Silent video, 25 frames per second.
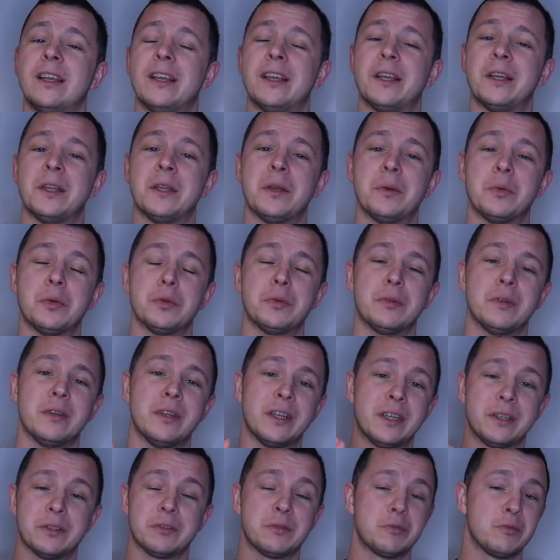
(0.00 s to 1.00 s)
and
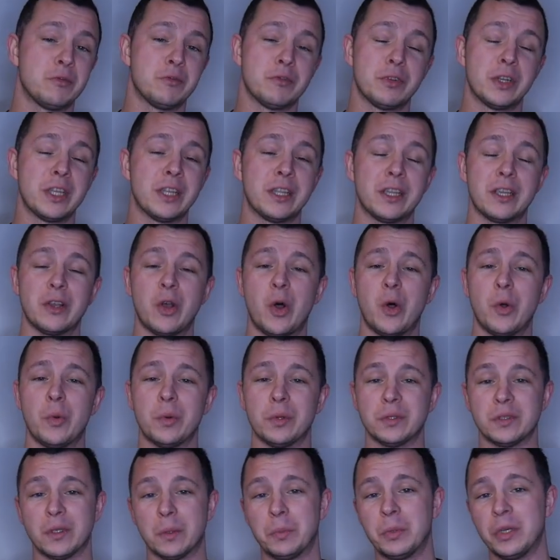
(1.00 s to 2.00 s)
that's really
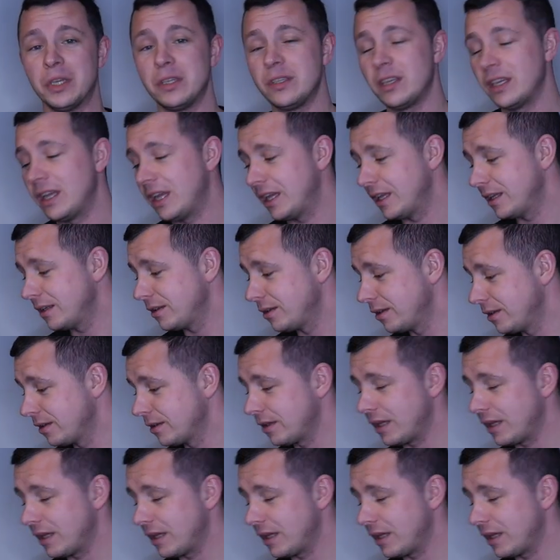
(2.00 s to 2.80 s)
always appreciated.